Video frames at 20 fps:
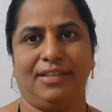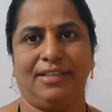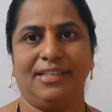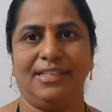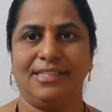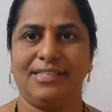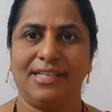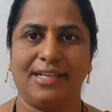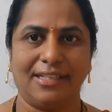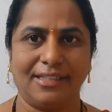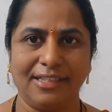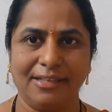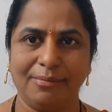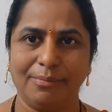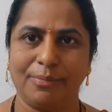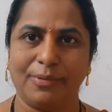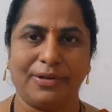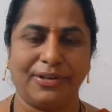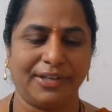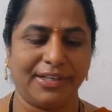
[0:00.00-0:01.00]
These are the
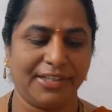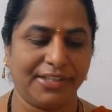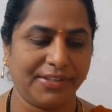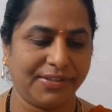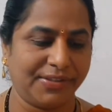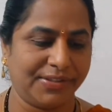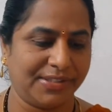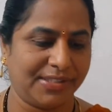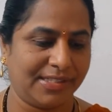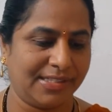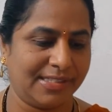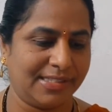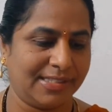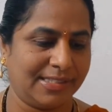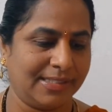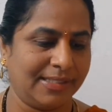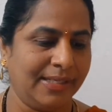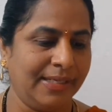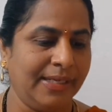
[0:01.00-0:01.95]
important questions.